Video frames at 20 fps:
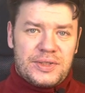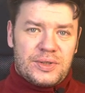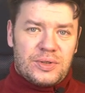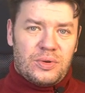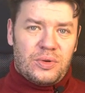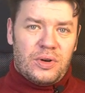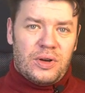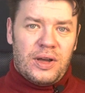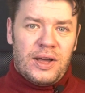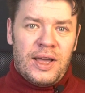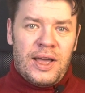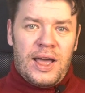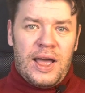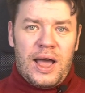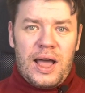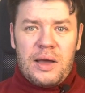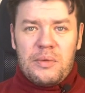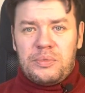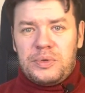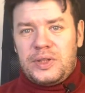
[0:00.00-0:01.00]
or
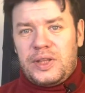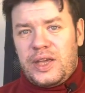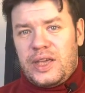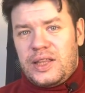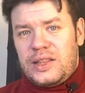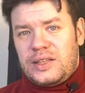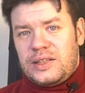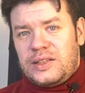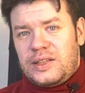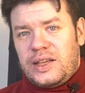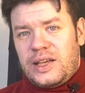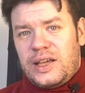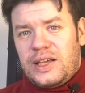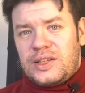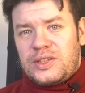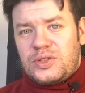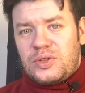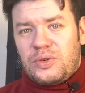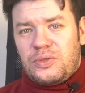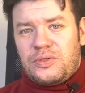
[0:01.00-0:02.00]
update their
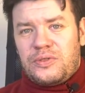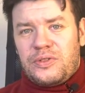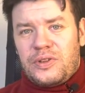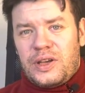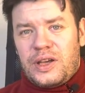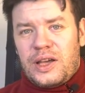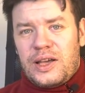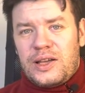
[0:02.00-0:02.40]
software